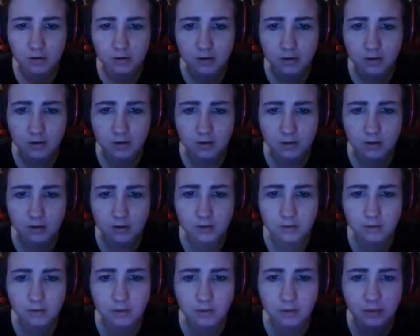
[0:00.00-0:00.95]
So these are
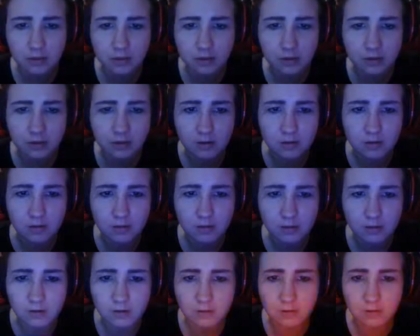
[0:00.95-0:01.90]
one
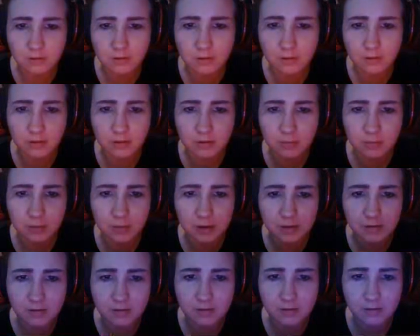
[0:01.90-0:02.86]
of the new
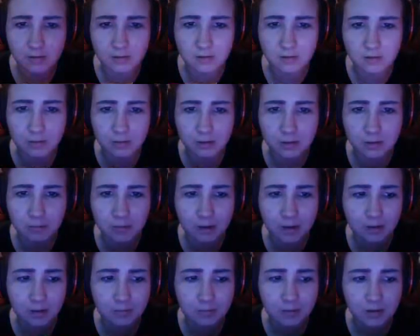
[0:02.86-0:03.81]
monsters that's going to be in the map.